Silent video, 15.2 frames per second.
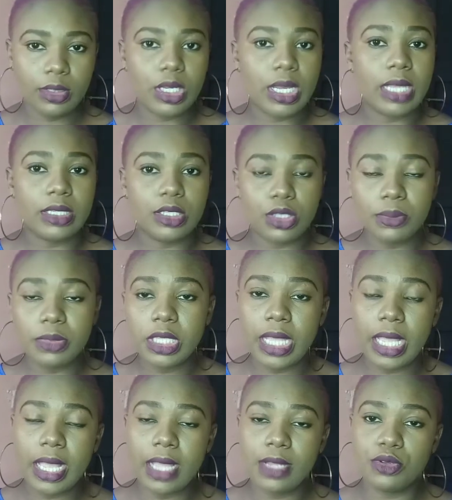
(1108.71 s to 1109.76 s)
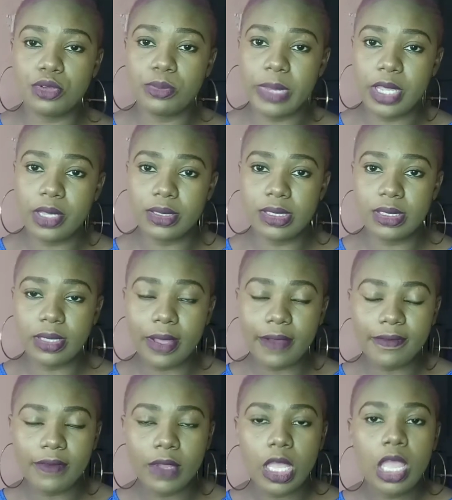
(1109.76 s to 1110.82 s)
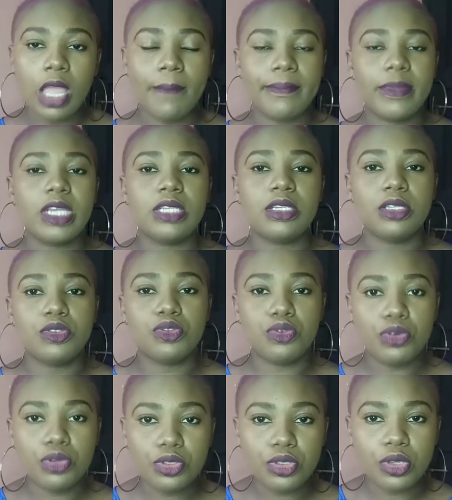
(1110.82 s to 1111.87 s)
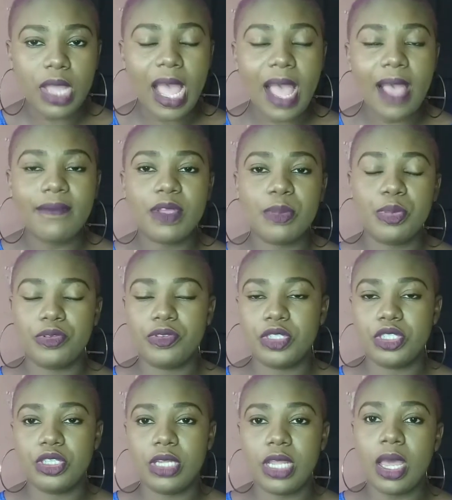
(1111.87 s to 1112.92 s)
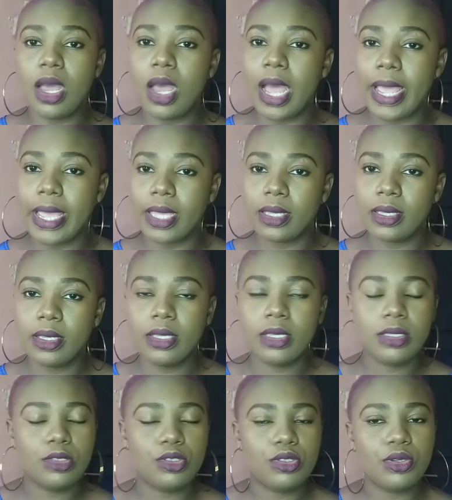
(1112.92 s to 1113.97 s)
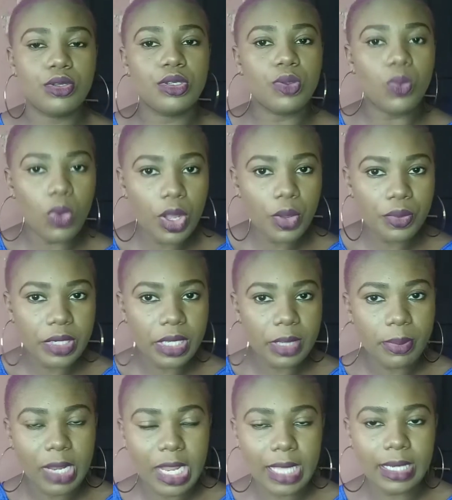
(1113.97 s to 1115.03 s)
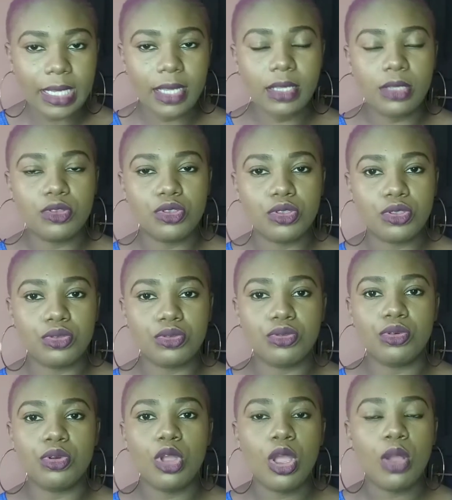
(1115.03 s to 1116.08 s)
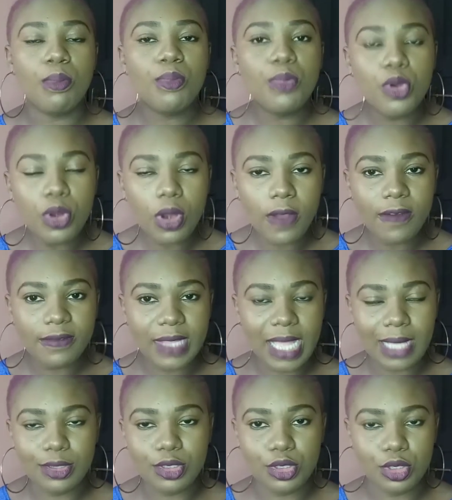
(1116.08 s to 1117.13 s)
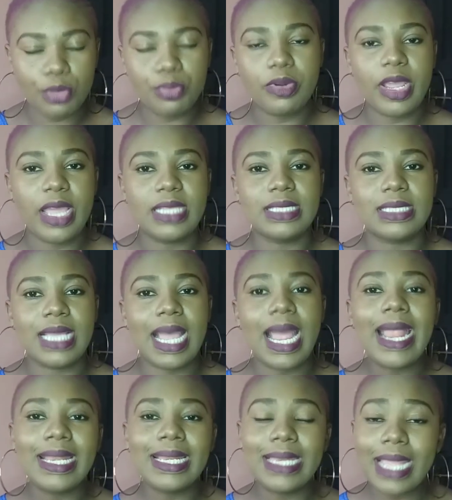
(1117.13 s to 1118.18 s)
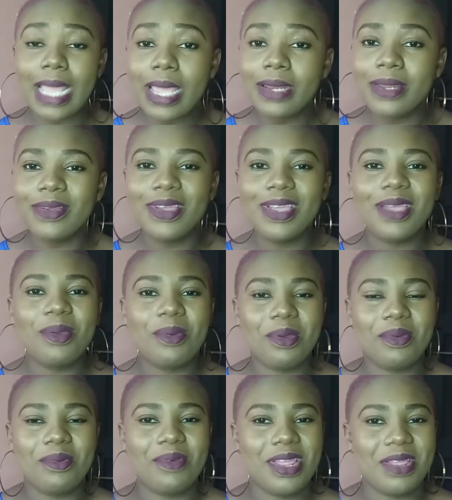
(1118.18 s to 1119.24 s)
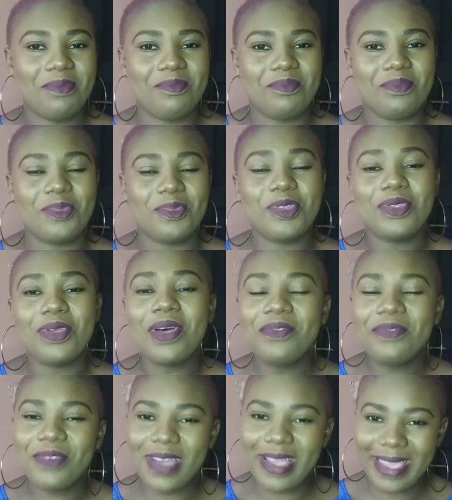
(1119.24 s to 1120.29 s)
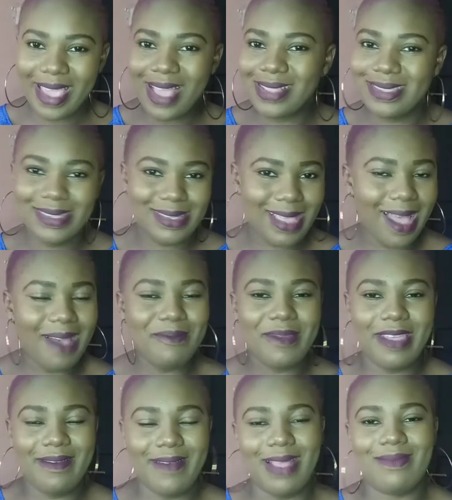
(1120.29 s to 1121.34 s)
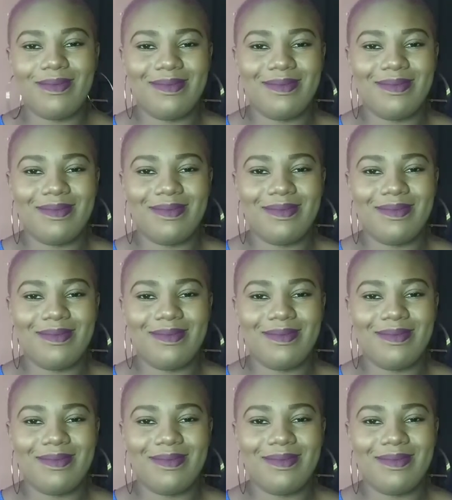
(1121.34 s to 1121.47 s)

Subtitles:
It can be something that you can do by yourself, but it is good to have a professional eye. So work with a planner to pull off that surprise. And then don't forget camera.